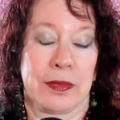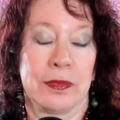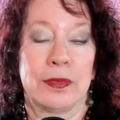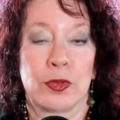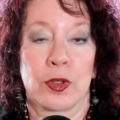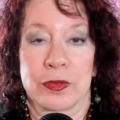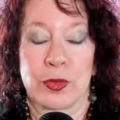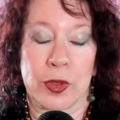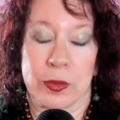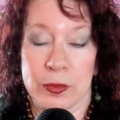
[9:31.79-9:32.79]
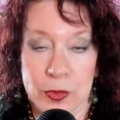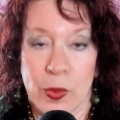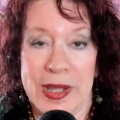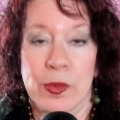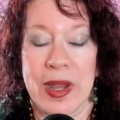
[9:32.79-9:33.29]
for
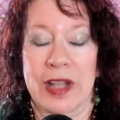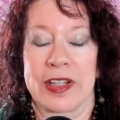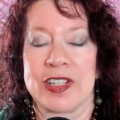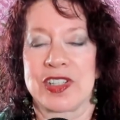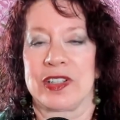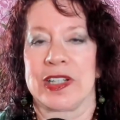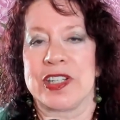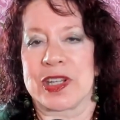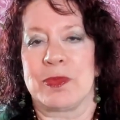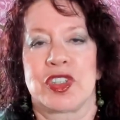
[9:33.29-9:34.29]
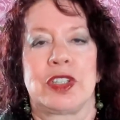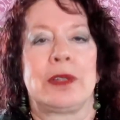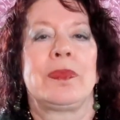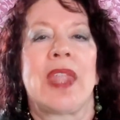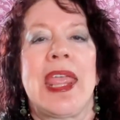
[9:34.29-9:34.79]
quite a while, and still is, I'm sure.
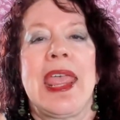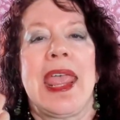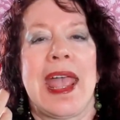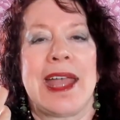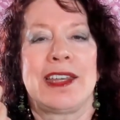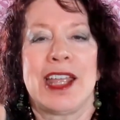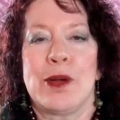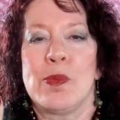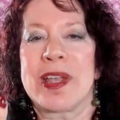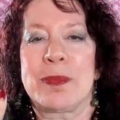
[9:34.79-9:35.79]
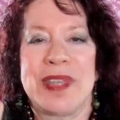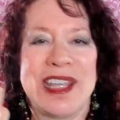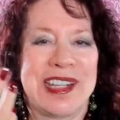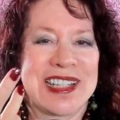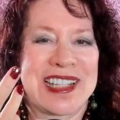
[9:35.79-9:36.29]
And
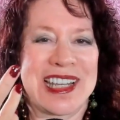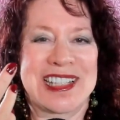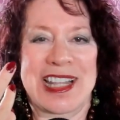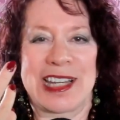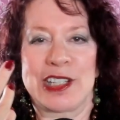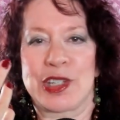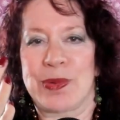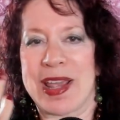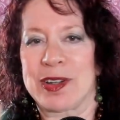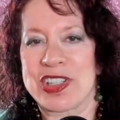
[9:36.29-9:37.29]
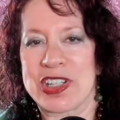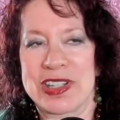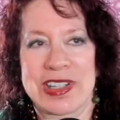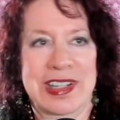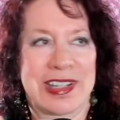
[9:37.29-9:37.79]
Wikipedia says that it straddles the
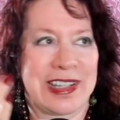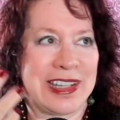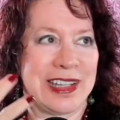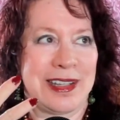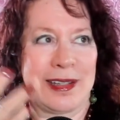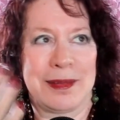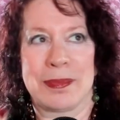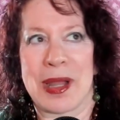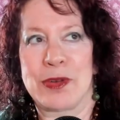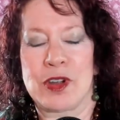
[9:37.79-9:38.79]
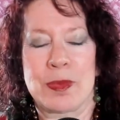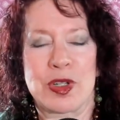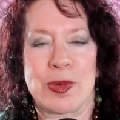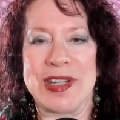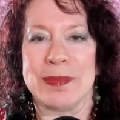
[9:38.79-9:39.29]
boundary
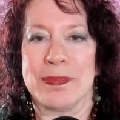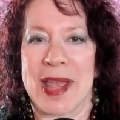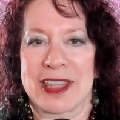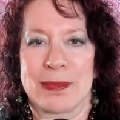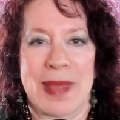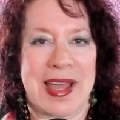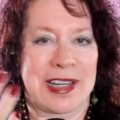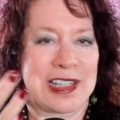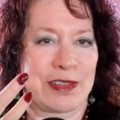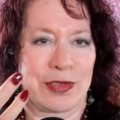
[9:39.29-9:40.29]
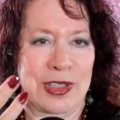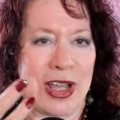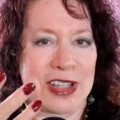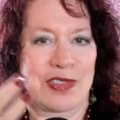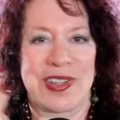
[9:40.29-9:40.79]
between mathematics and
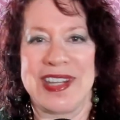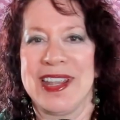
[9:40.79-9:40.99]
philosophy.